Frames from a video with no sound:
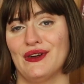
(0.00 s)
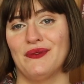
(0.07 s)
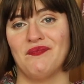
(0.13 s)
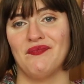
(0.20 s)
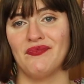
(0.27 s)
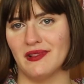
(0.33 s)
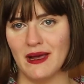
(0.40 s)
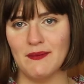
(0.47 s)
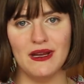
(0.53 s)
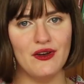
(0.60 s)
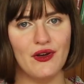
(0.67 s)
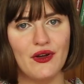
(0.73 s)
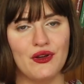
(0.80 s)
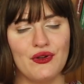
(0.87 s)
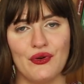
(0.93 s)
you? Let me
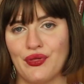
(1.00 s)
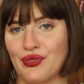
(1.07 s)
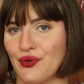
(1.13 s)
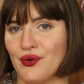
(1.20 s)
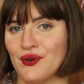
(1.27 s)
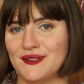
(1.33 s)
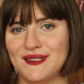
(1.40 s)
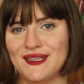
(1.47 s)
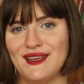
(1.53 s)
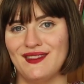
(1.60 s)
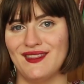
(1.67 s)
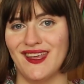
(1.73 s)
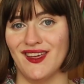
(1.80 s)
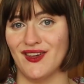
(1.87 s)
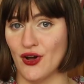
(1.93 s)
know your thoughts in
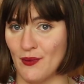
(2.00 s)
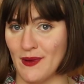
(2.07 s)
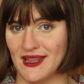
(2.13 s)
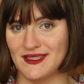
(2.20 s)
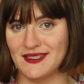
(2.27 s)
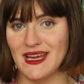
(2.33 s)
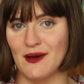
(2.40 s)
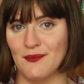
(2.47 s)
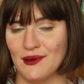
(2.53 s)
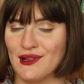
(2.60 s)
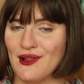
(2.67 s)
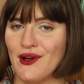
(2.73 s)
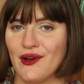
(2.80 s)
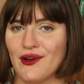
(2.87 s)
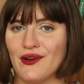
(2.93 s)
the comments down
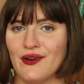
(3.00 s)
below.